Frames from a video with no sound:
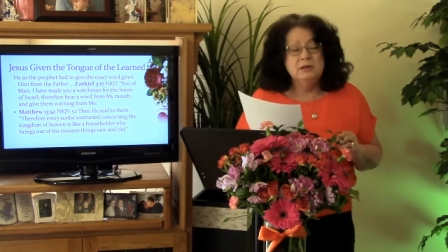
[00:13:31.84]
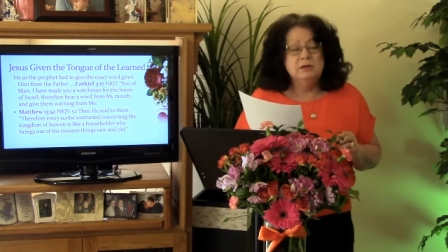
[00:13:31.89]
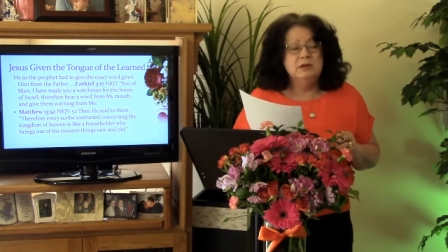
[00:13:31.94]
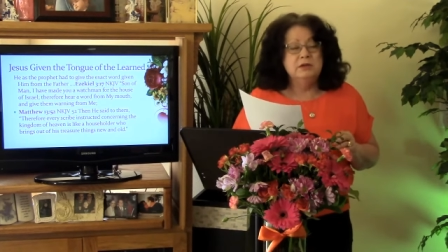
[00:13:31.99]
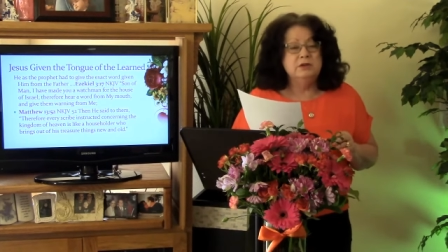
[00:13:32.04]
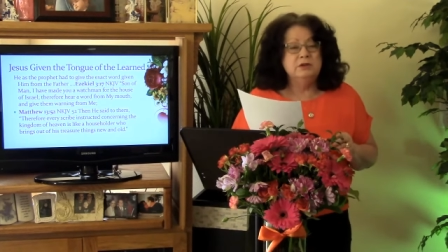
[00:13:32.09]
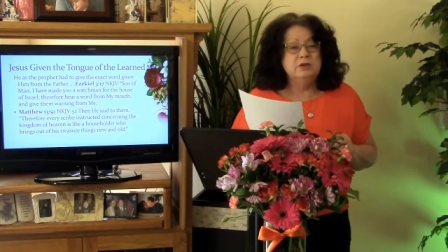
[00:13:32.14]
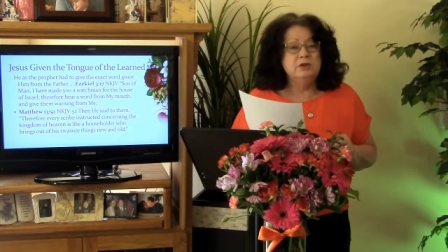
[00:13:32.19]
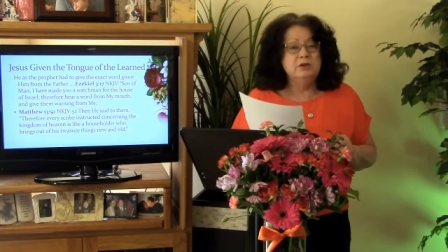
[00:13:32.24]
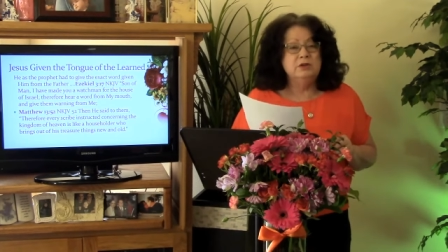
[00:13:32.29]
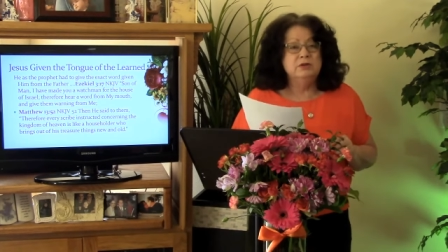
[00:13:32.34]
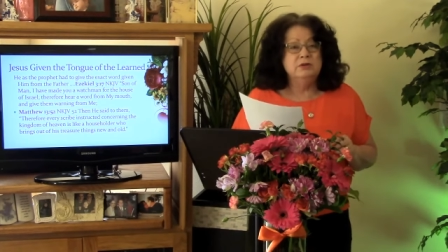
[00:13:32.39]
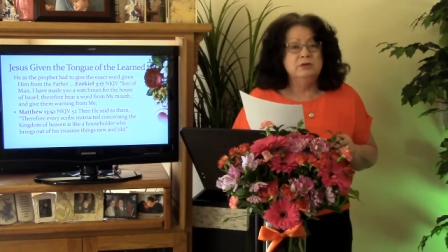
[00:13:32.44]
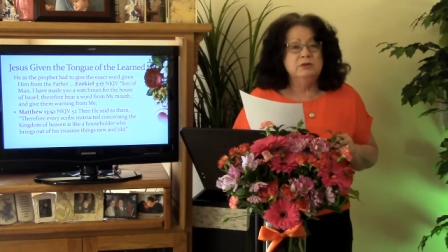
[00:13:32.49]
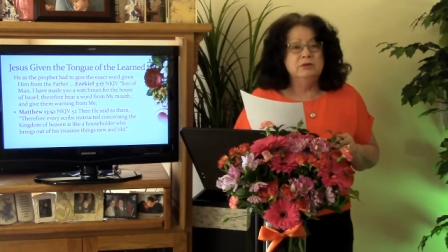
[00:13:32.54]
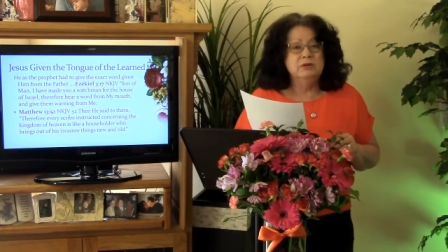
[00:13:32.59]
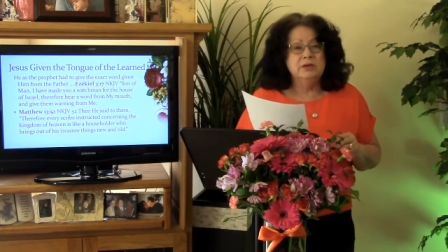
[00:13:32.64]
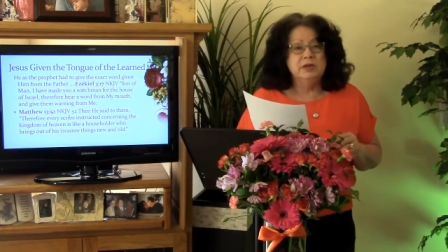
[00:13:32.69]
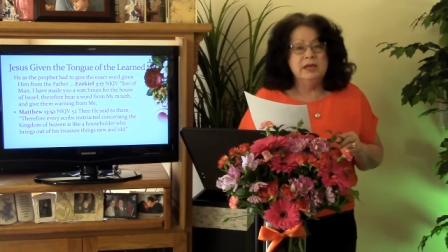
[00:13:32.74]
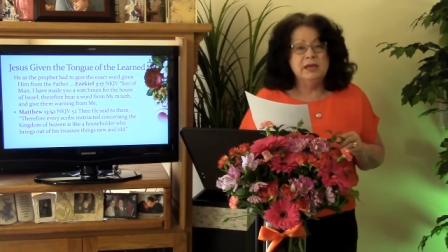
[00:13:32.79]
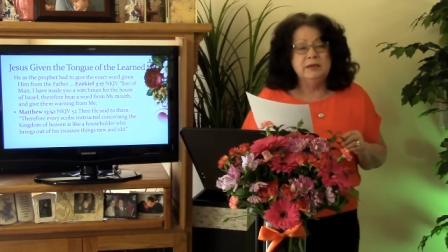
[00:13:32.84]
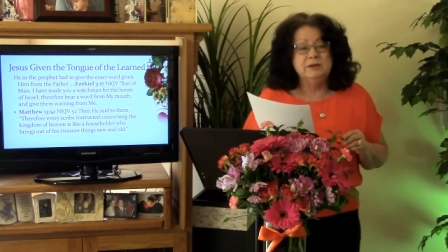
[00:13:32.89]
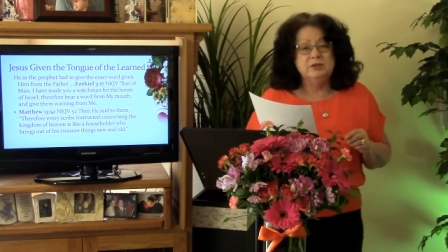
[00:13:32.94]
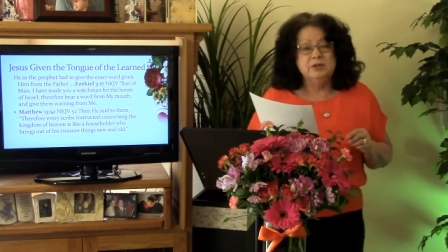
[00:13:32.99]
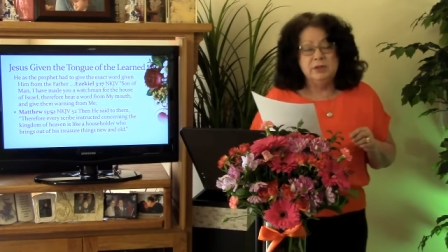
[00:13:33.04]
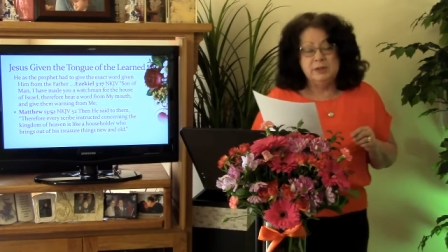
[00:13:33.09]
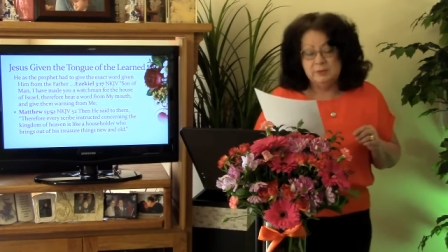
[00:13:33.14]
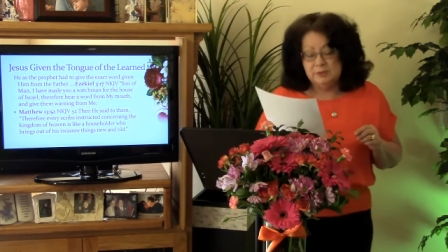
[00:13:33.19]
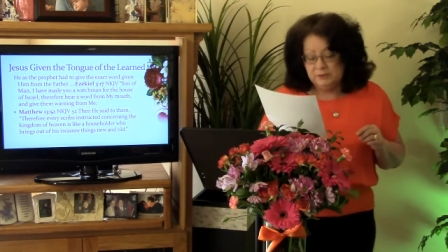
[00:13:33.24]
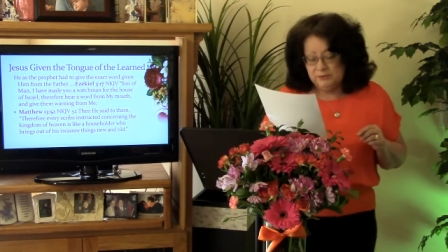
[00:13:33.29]
New King
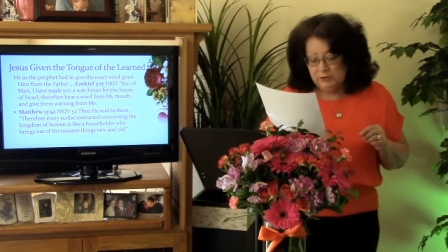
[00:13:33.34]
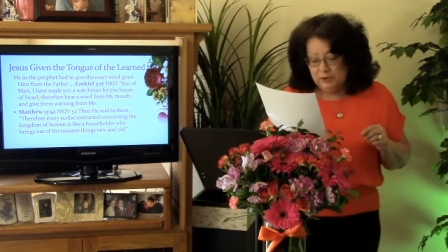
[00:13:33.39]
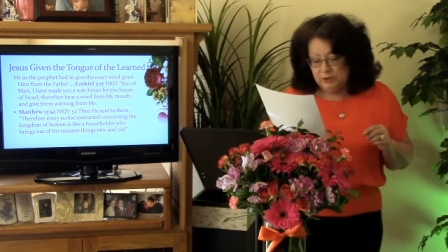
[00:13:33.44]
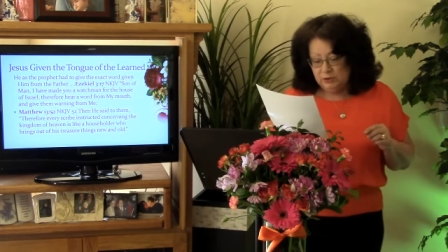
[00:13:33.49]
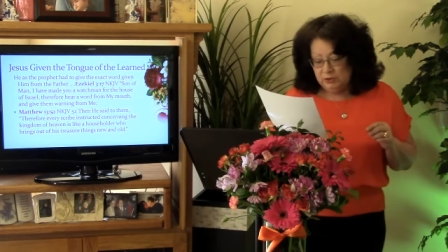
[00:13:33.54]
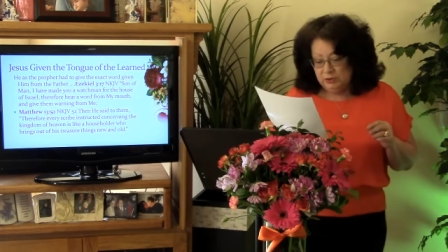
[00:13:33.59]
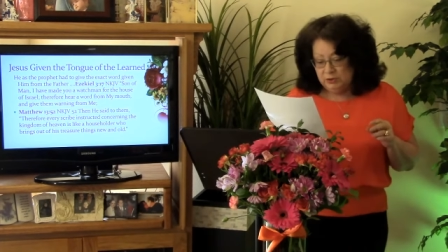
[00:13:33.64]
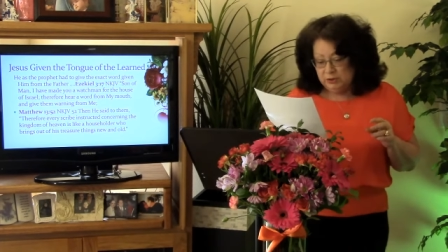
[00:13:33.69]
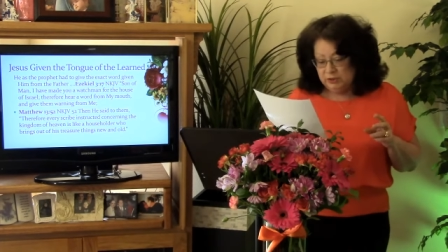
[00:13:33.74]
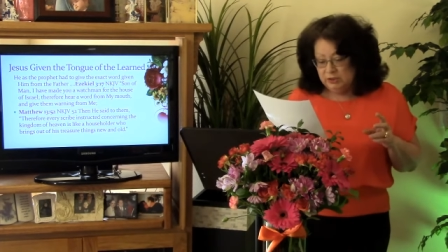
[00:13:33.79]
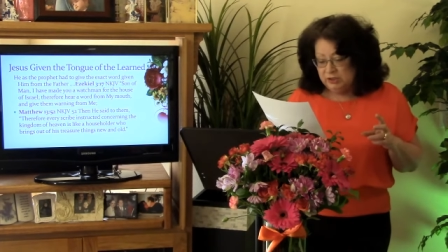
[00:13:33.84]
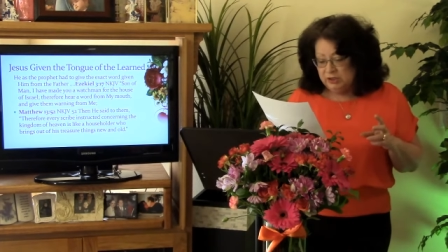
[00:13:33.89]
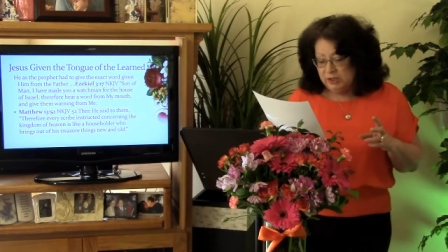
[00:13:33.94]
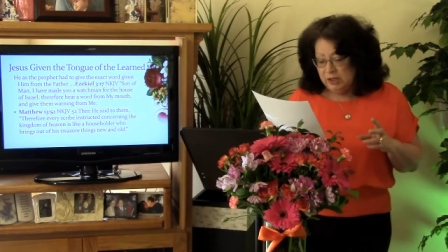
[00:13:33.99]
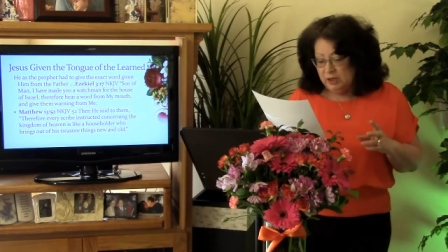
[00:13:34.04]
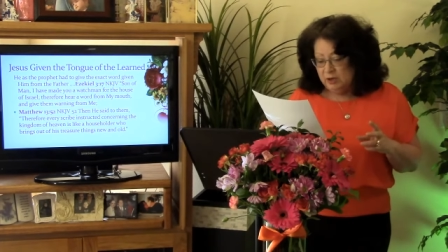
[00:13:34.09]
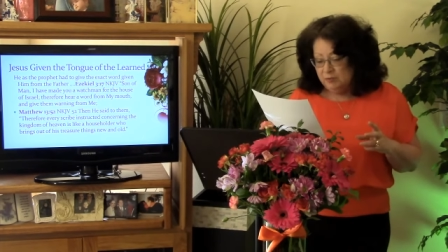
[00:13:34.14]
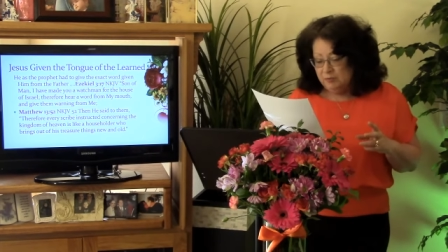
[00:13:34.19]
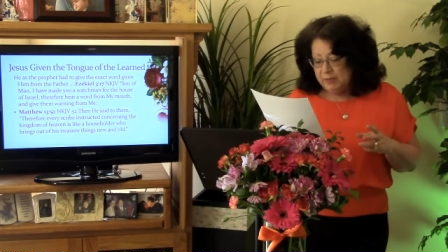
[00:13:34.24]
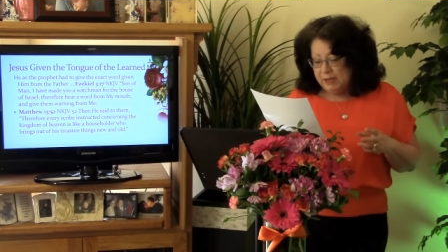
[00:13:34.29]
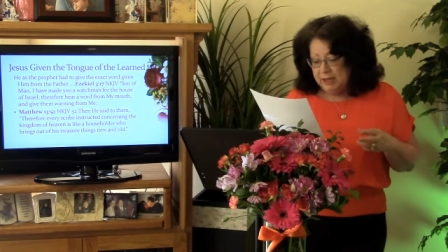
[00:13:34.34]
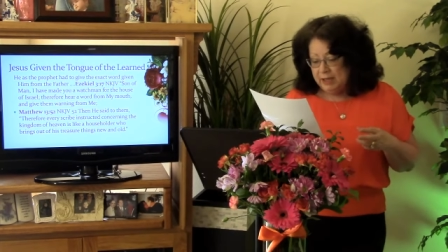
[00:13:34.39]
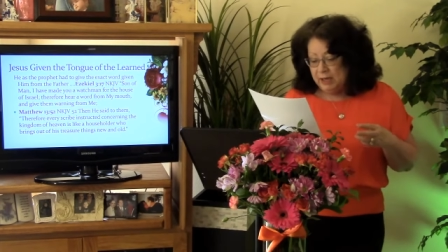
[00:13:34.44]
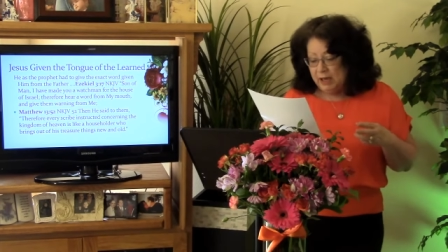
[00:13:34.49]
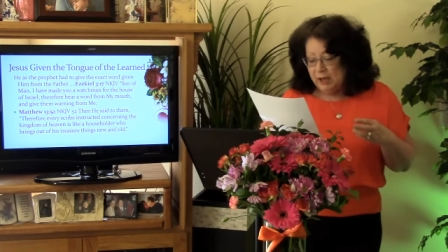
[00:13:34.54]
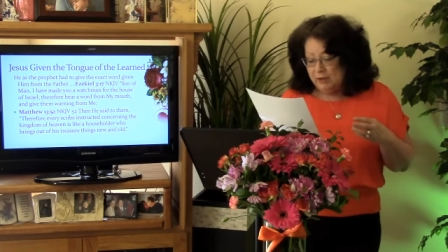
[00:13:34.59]
James Version, Son of man,